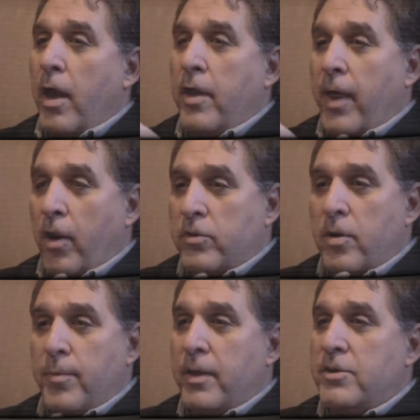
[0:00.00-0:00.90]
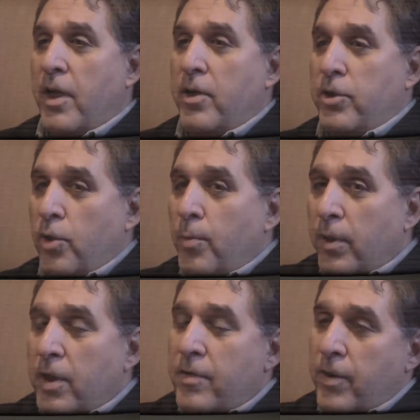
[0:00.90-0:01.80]
And they looked at me and said, you
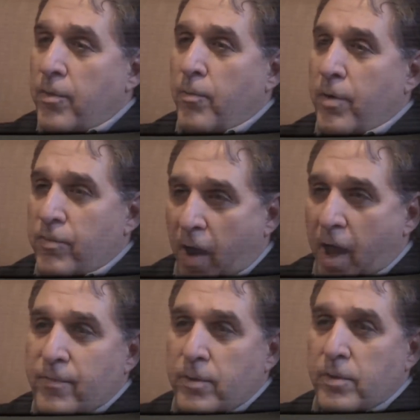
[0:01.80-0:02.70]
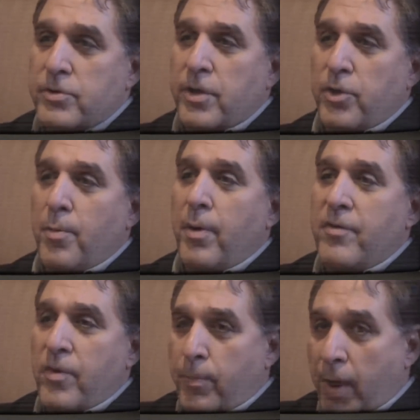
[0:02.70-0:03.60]
believe in revivals and you
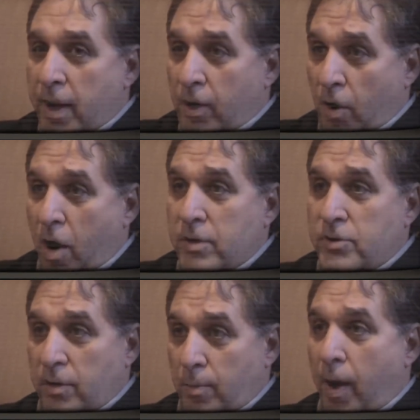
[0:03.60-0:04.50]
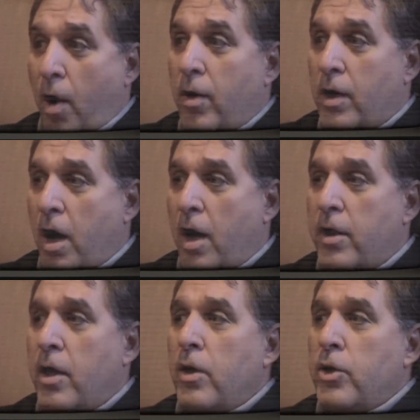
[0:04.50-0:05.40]
believe in Pentecost and the power of
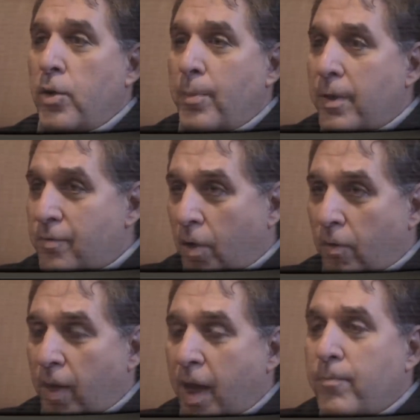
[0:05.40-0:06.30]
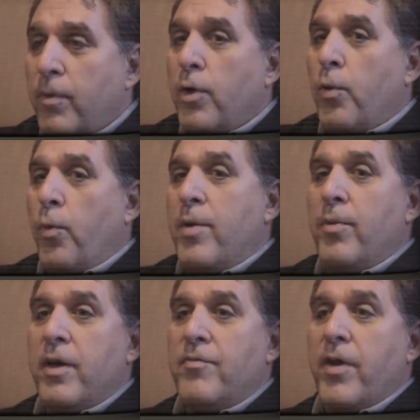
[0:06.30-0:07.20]
God. You believe in all that. We
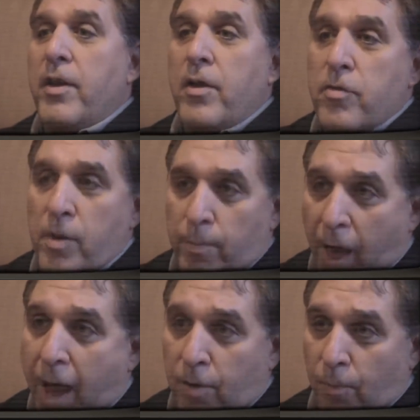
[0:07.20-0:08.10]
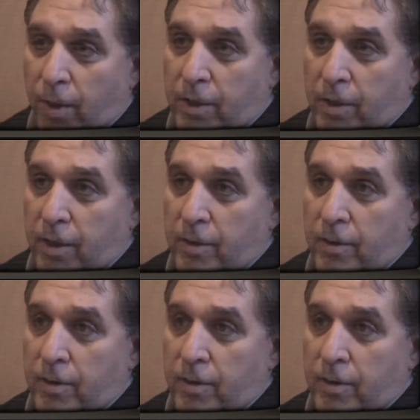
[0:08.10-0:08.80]
believe in the Black Awakening.